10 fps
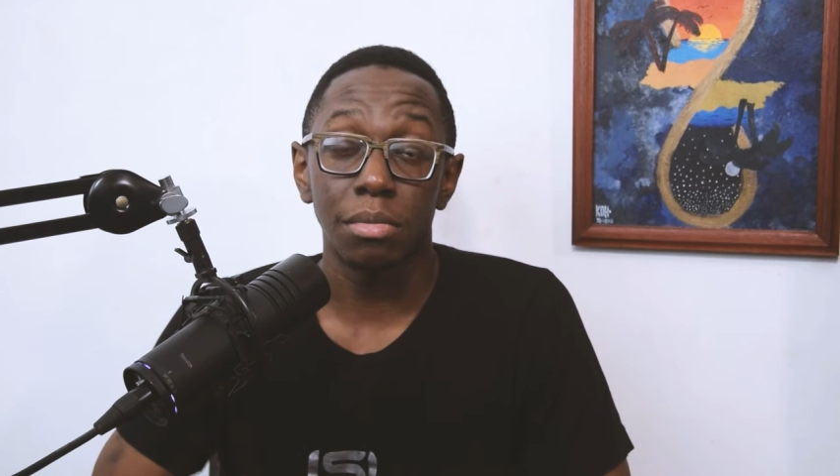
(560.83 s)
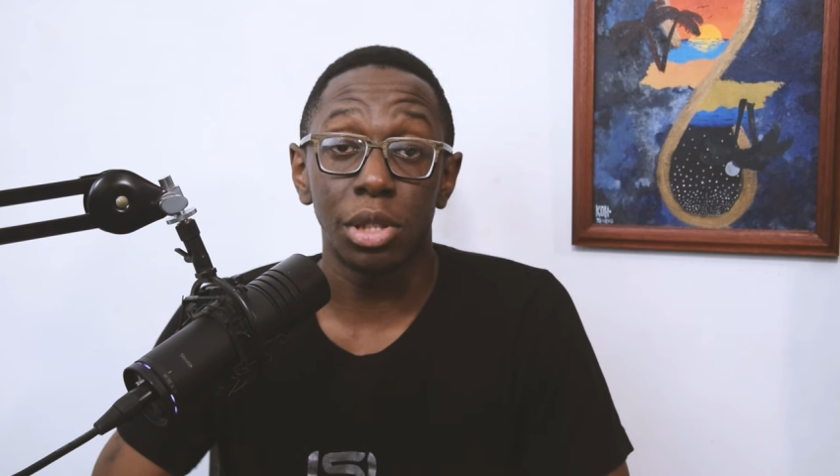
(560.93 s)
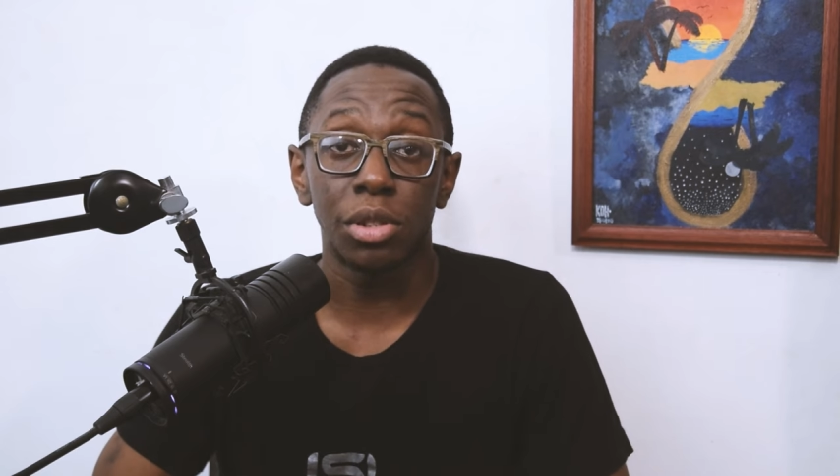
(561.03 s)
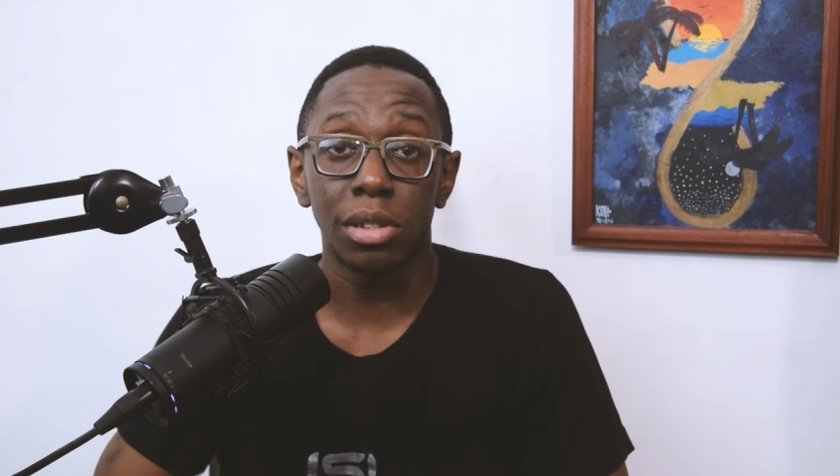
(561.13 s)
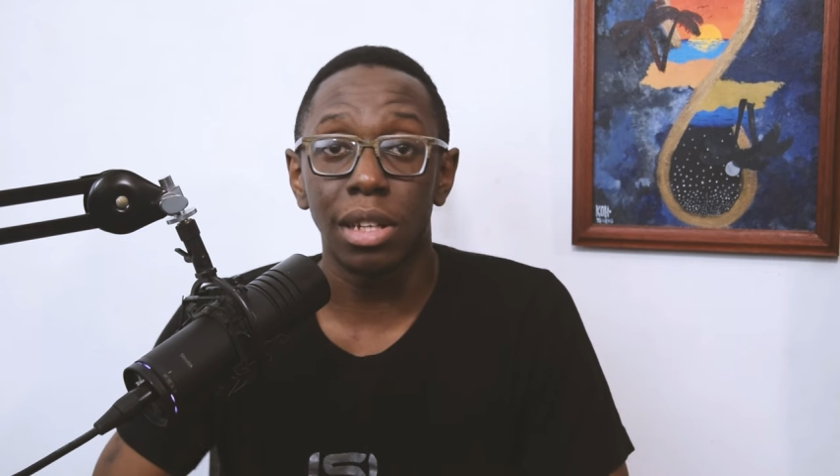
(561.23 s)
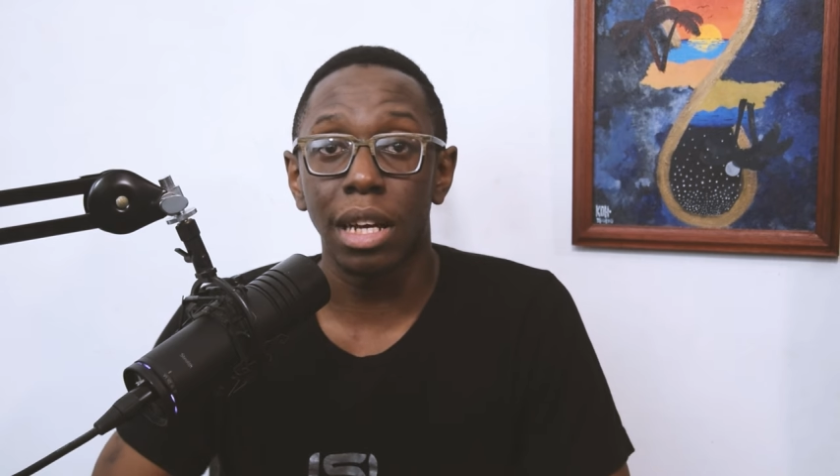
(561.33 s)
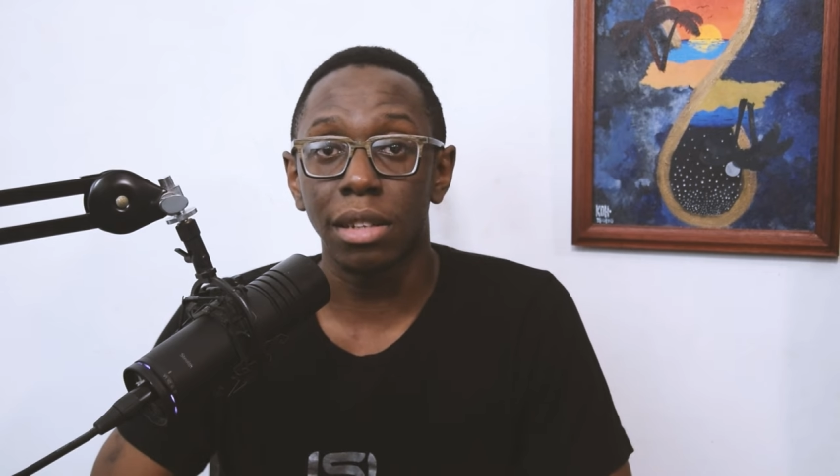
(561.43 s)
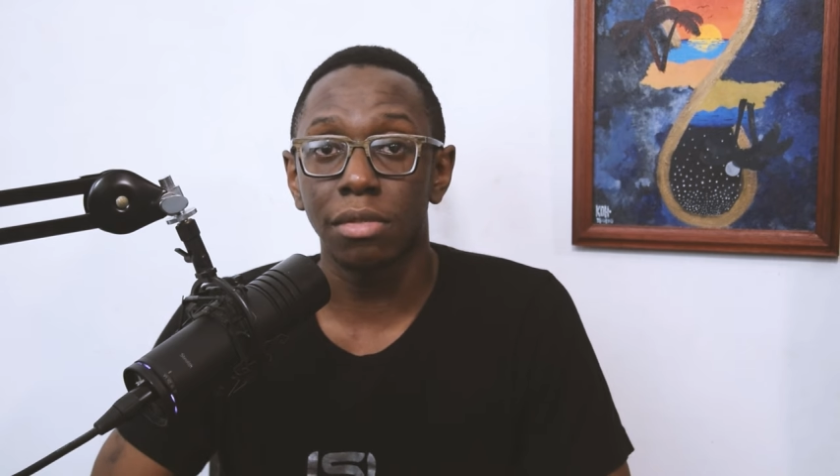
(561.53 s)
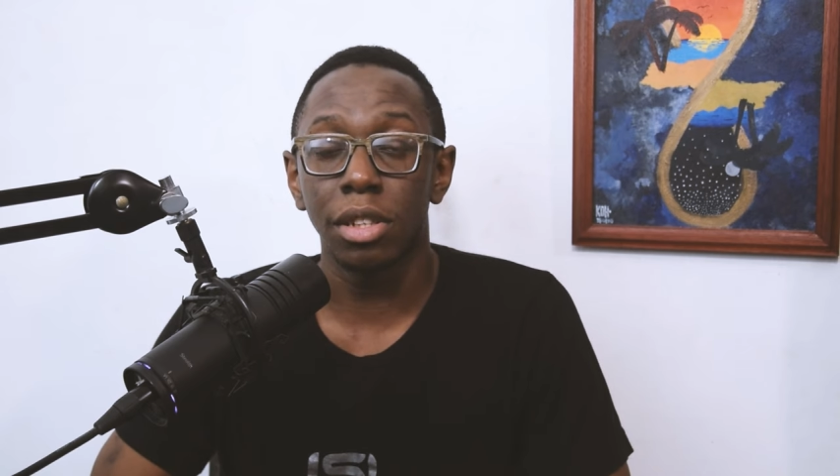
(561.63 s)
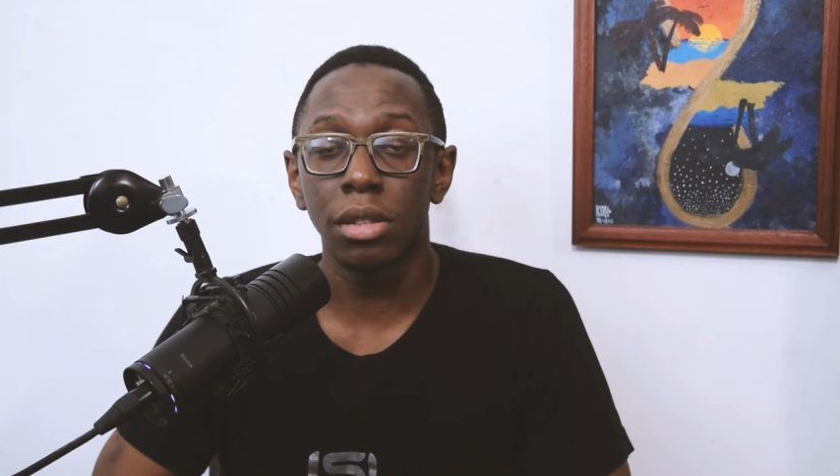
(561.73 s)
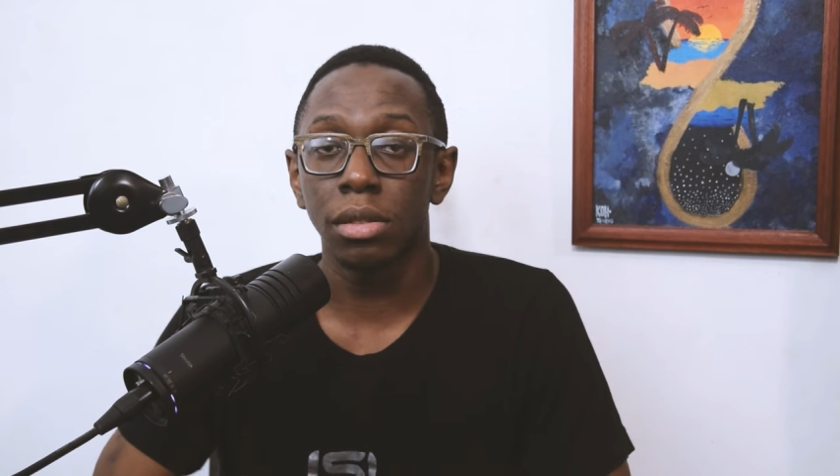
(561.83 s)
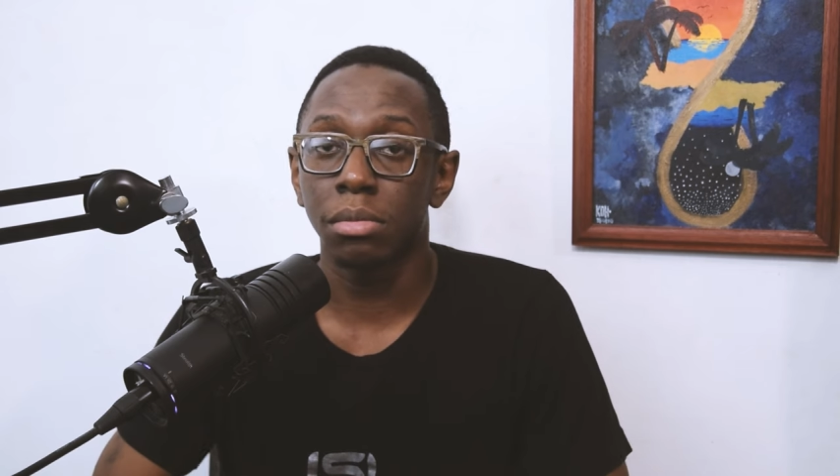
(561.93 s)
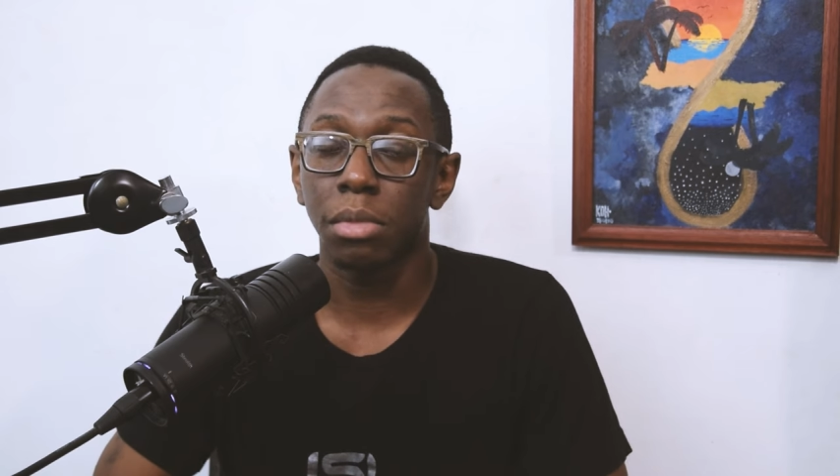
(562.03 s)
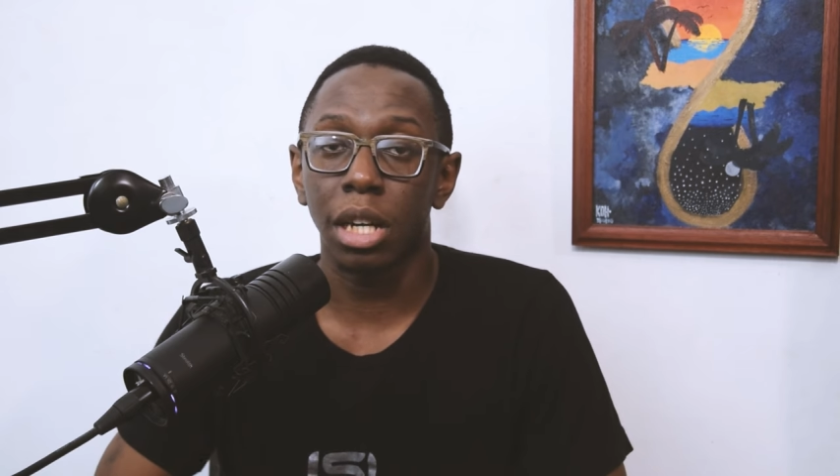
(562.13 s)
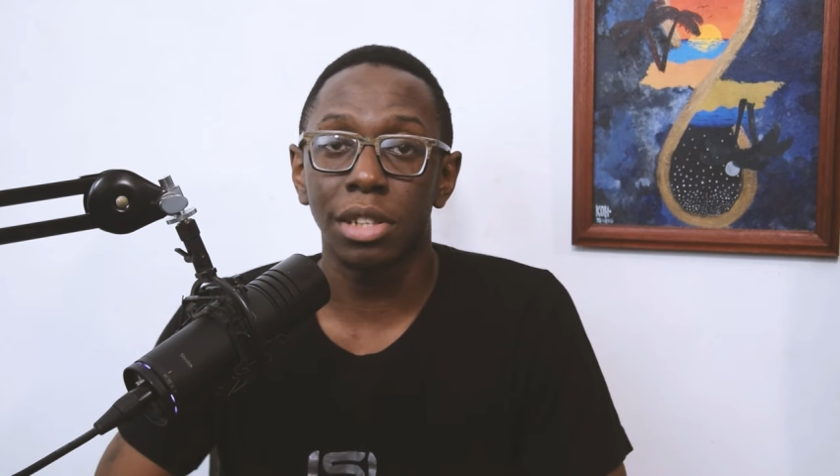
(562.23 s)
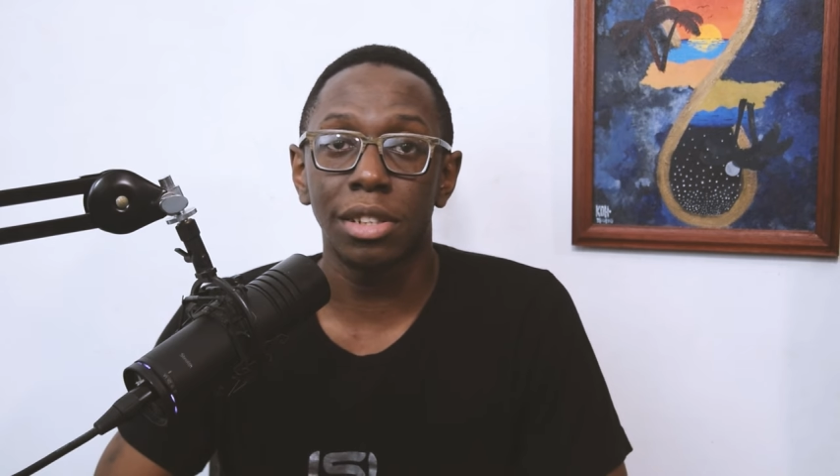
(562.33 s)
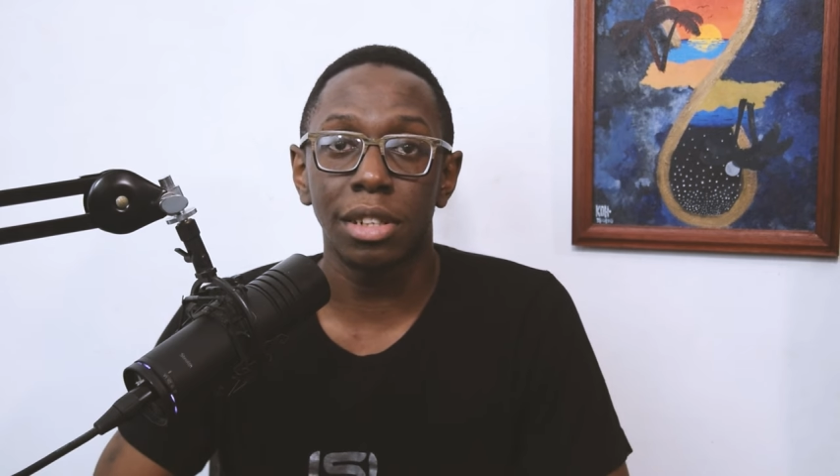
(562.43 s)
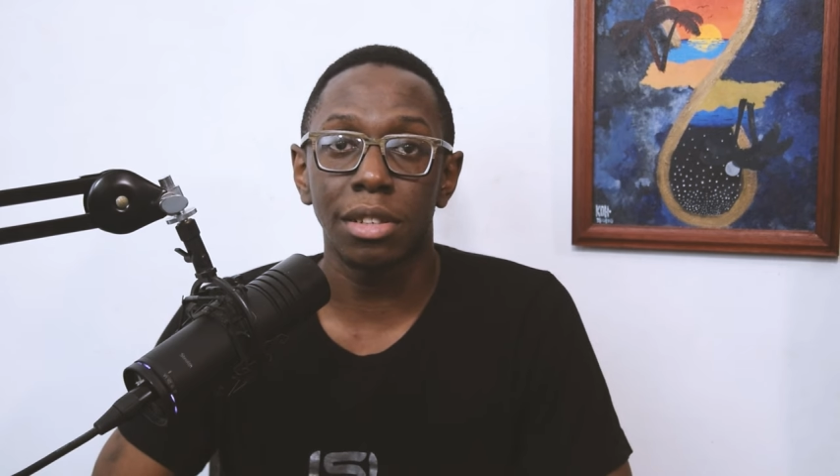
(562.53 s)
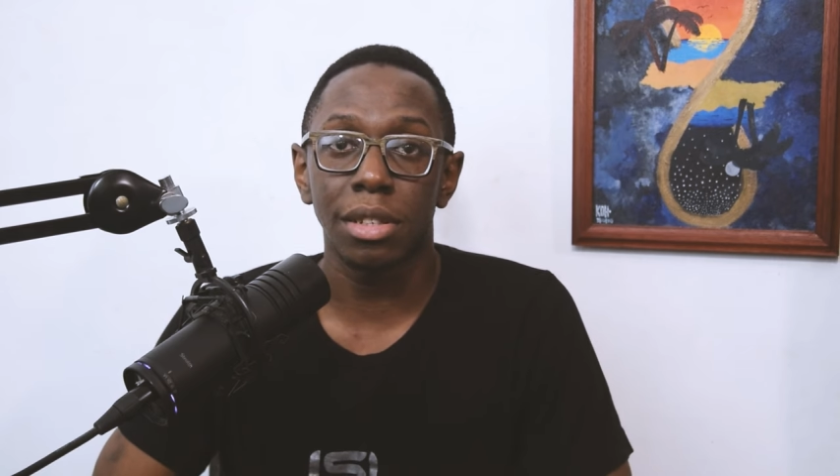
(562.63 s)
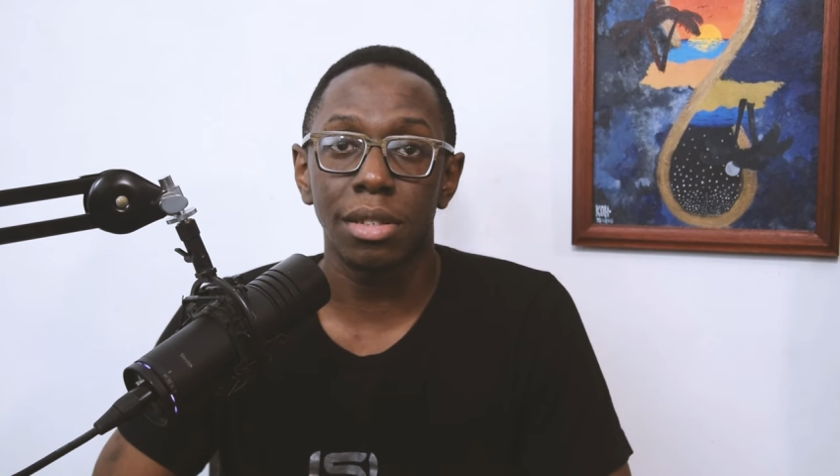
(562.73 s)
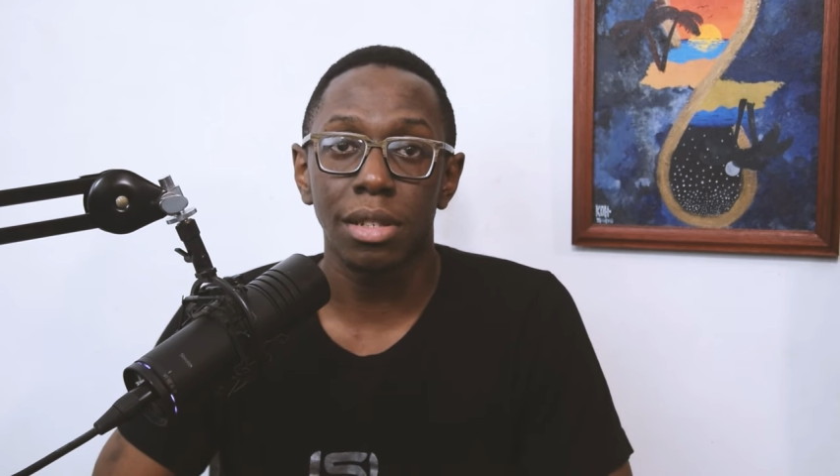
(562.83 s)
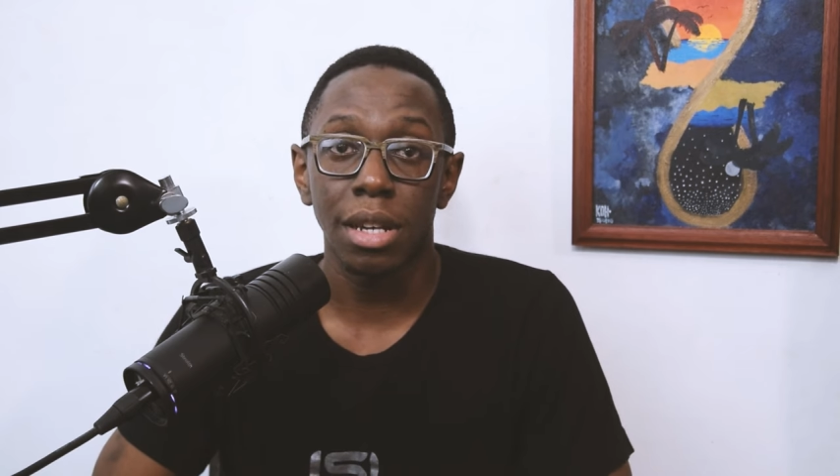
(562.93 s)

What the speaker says: Be sure to like the video and share it.